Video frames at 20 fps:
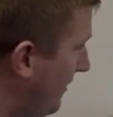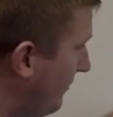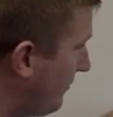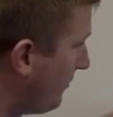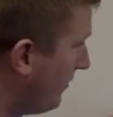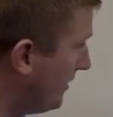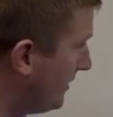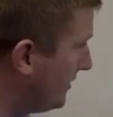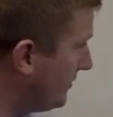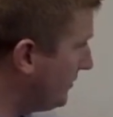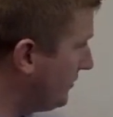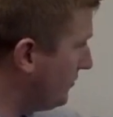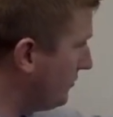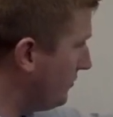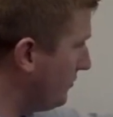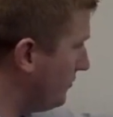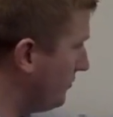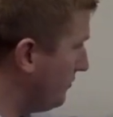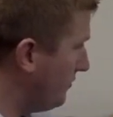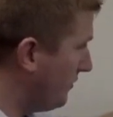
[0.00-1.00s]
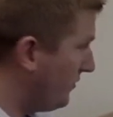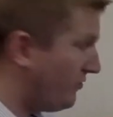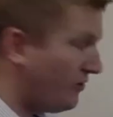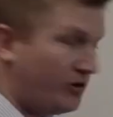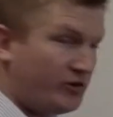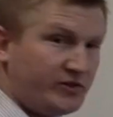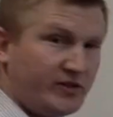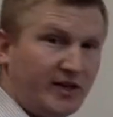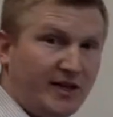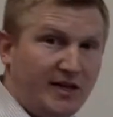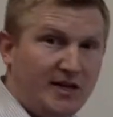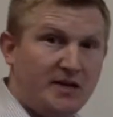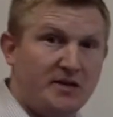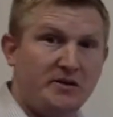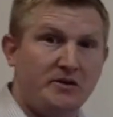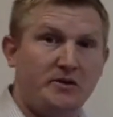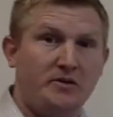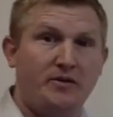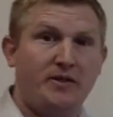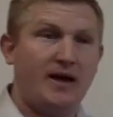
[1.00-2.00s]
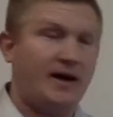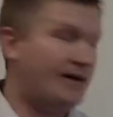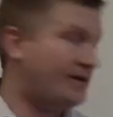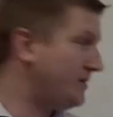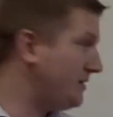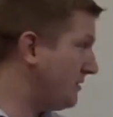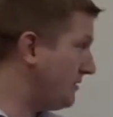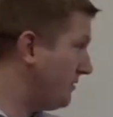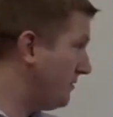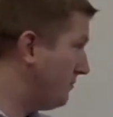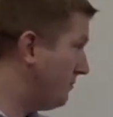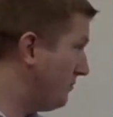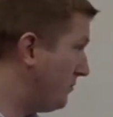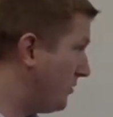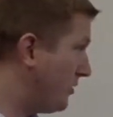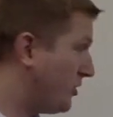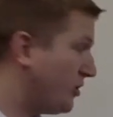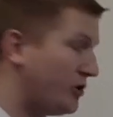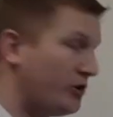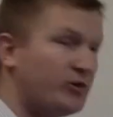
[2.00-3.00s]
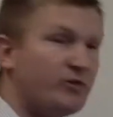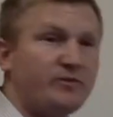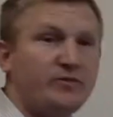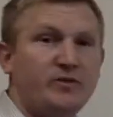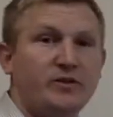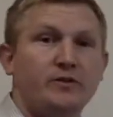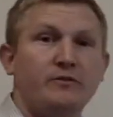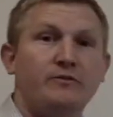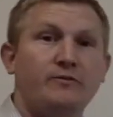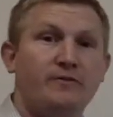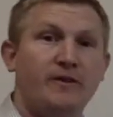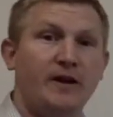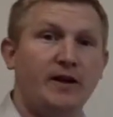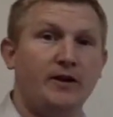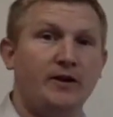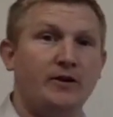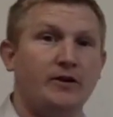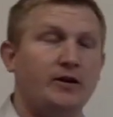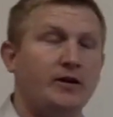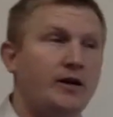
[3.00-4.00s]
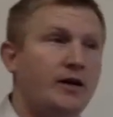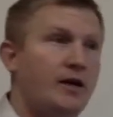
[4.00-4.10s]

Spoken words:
it's going to result in that curved figure.